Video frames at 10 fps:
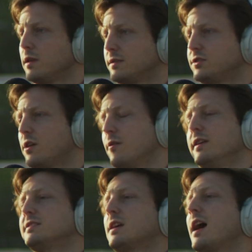So
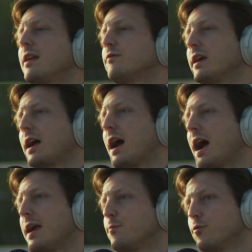it's kind of like a
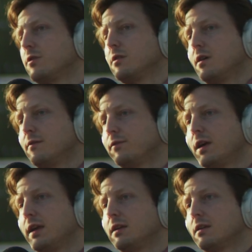hybrid of
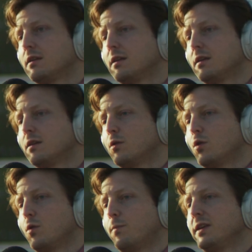like,
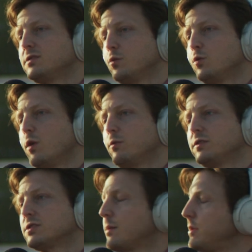basically we went with
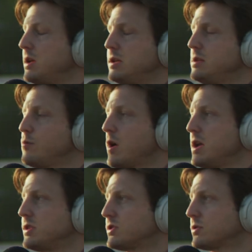this company Indie
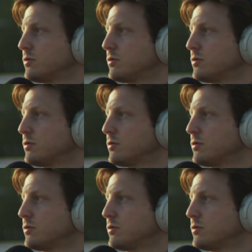Rights,